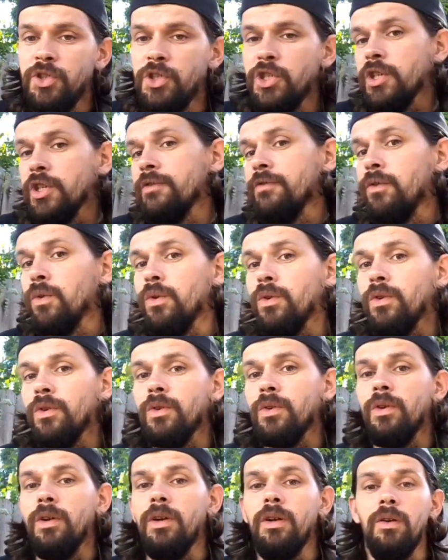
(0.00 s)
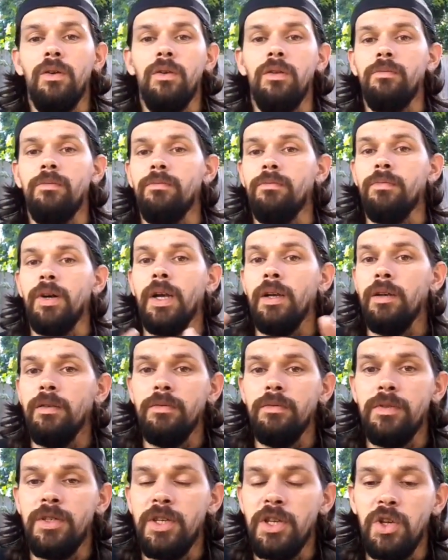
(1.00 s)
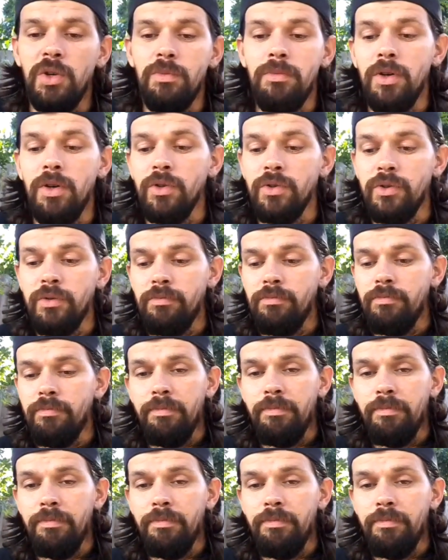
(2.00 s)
Just for my single most